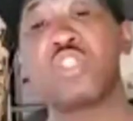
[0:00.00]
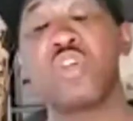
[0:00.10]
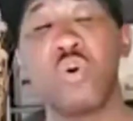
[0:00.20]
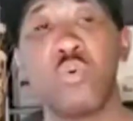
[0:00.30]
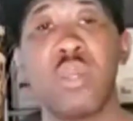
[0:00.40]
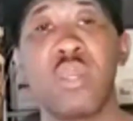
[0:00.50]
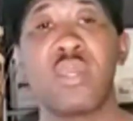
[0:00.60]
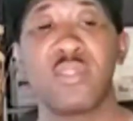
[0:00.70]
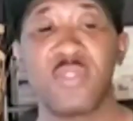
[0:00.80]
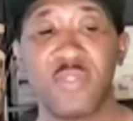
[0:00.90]
So
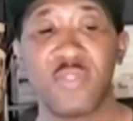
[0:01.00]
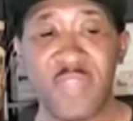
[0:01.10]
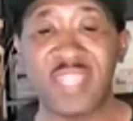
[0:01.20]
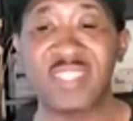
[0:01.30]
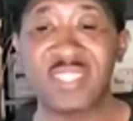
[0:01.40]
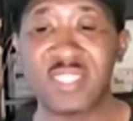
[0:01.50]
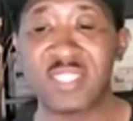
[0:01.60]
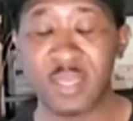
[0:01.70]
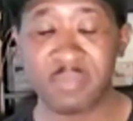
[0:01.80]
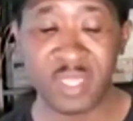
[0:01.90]
that's
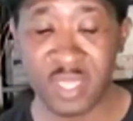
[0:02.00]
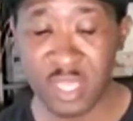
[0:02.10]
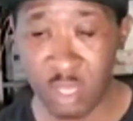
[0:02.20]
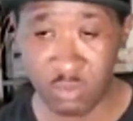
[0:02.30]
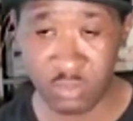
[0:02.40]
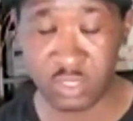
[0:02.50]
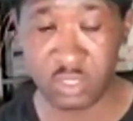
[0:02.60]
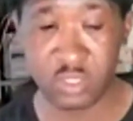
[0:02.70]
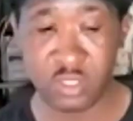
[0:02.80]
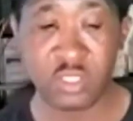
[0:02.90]
something else.
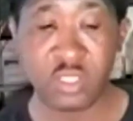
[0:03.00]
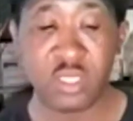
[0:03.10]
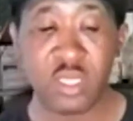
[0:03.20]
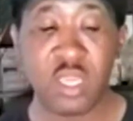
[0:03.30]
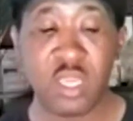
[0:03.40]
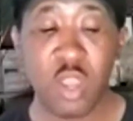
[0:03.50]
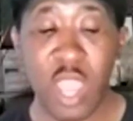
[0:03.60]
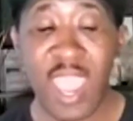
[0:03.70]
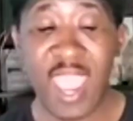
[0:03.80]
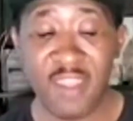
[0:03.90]

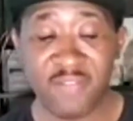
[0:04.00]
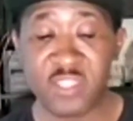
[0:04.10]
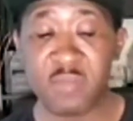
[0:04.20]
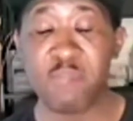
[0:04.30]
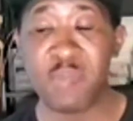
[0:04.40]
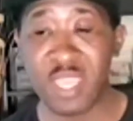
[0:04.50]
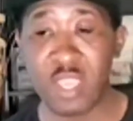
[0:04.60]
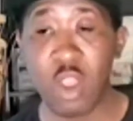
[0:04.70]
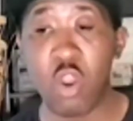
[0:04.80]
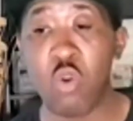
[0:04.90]
Have to
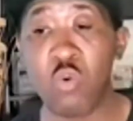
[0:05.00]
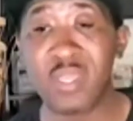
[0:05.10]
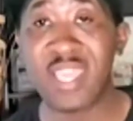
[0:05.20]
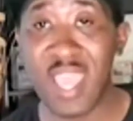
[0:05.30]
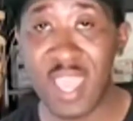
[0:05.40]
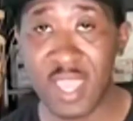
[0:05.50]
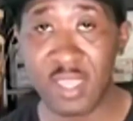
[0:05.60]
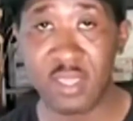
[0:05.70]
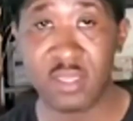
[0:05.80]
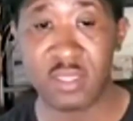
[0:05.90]
be
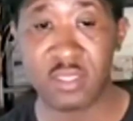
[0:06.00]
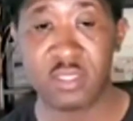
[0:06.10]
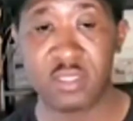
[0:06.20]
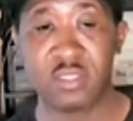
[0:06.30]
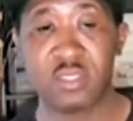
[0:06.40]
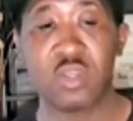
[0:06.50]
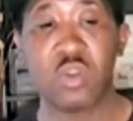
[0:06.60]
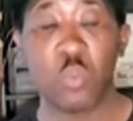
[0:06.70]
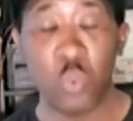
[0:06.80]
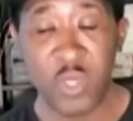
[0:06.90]
okay
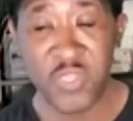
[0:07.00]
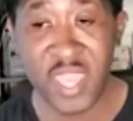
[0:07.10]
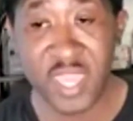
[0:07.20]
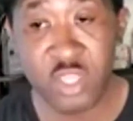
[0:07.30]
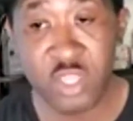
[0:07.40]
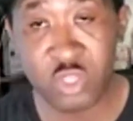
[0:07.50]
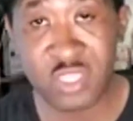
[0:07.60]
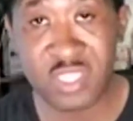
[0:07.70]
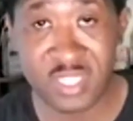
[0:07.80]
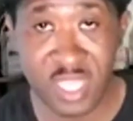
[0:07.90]
within
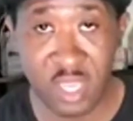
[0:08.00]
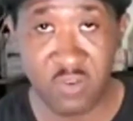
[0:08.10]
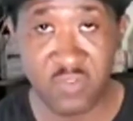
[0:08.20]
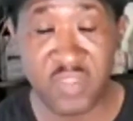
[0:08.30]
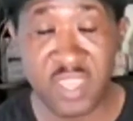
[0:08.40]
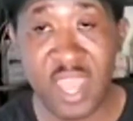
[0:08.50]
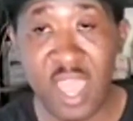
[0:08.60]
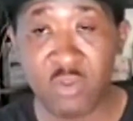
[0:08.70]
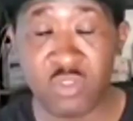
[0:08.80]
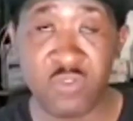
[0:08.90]
yourself and
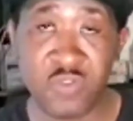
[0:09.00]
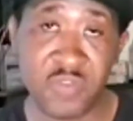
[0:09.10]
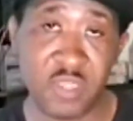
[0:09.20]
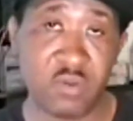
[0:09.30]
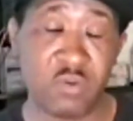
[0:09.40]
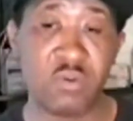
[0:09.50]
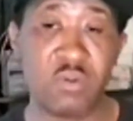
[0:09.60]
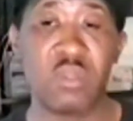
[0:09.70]
how you feel.